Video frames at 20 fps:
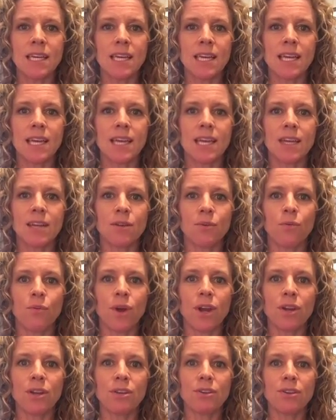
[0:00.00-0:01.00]
in
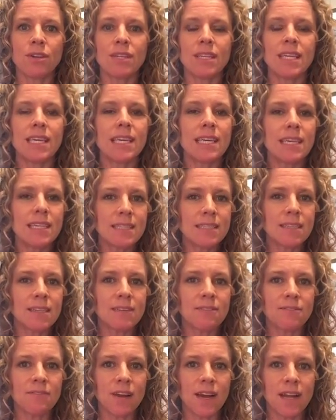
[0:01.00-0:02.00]
where you can easily
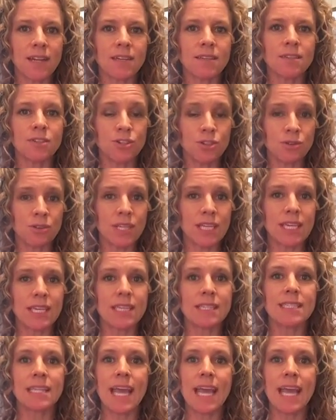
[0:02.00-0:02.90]
find new leads